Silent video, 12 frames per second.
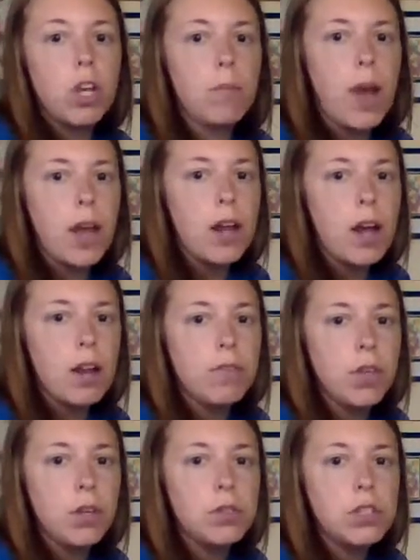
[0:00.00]
You might not have
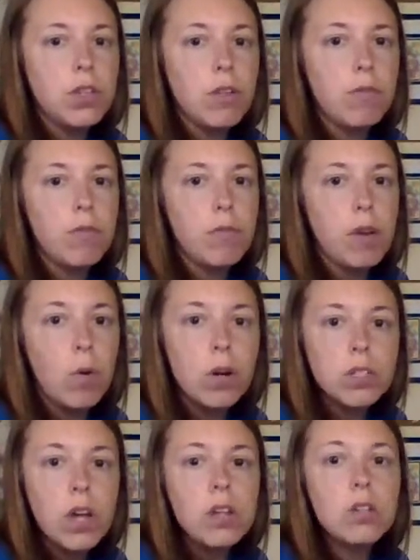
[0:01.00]
used the
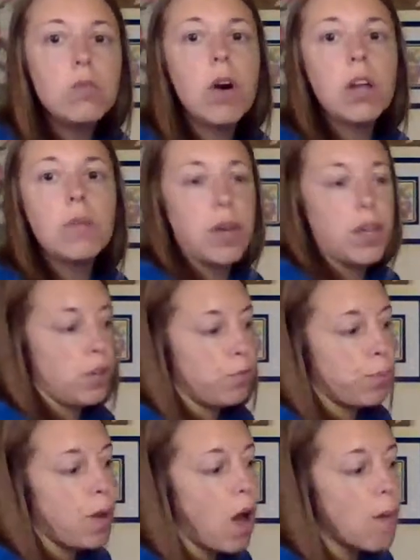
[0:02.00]
horizontal one, but
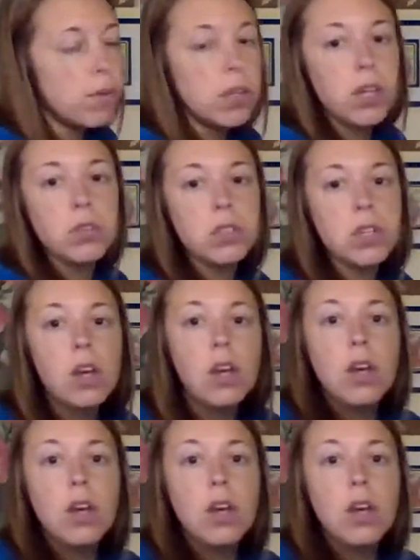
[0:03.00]
you've probably used